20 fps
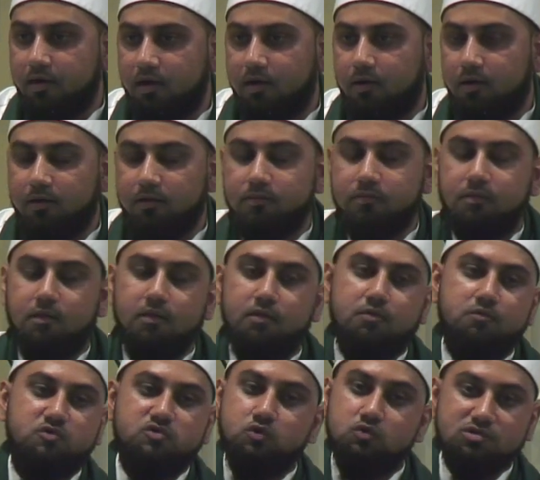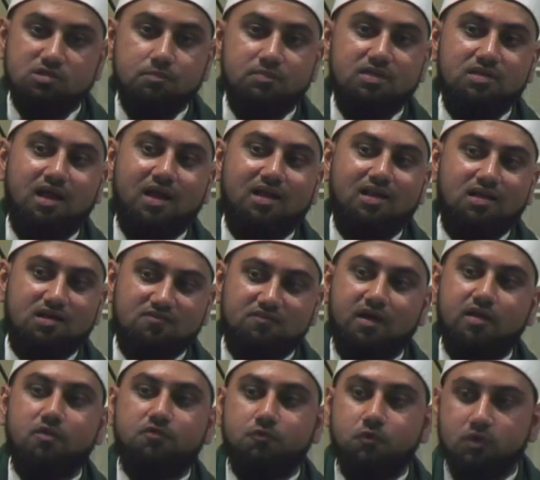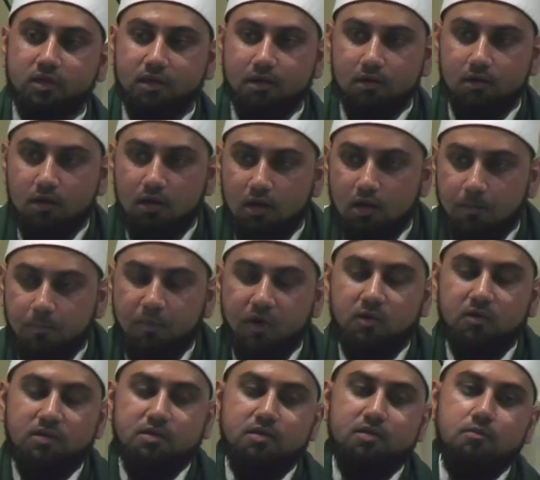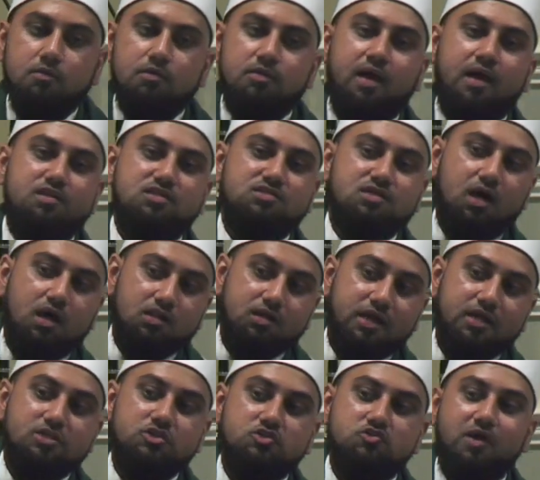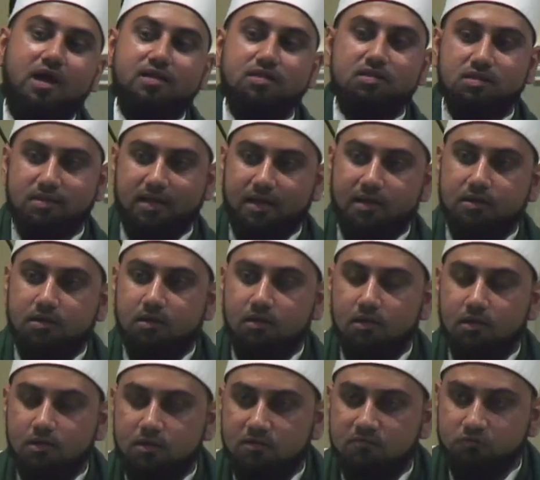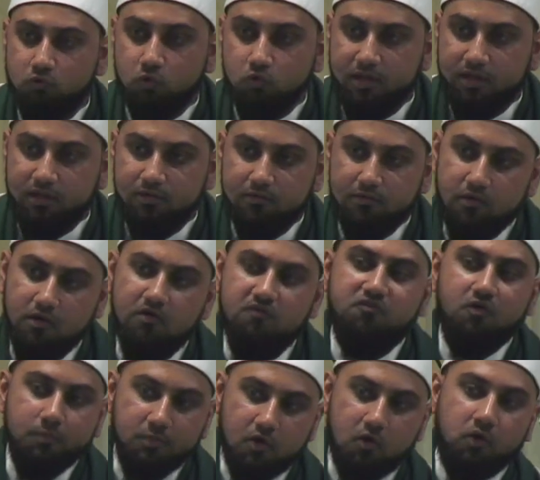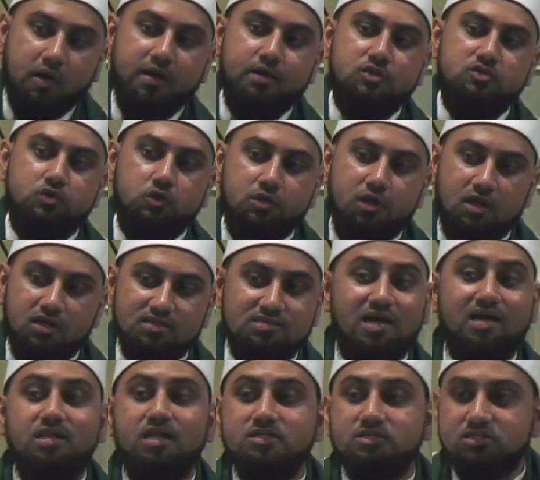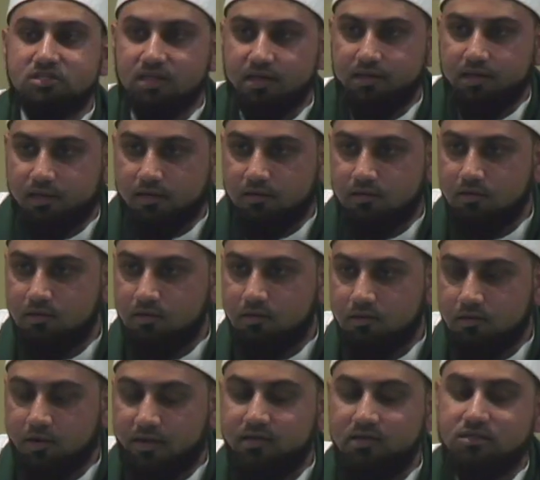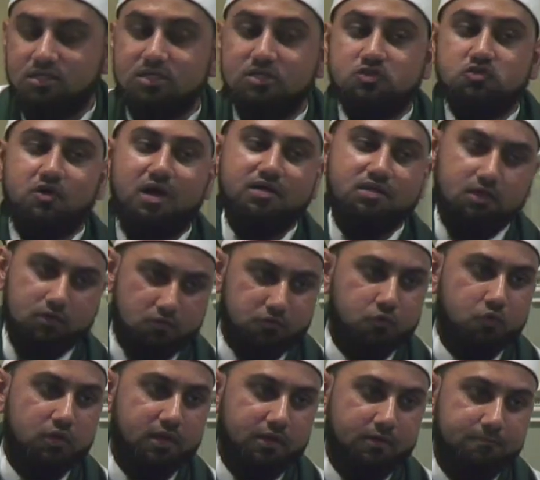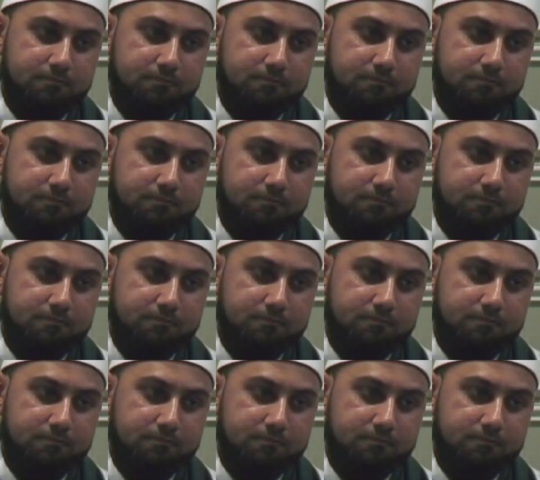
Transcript: Uh, Rasulullah did not clarify the ruling, but that scholar extracted that ruling from the Quran and Sunnah. He's not legislating, right? He's extracting the ruling.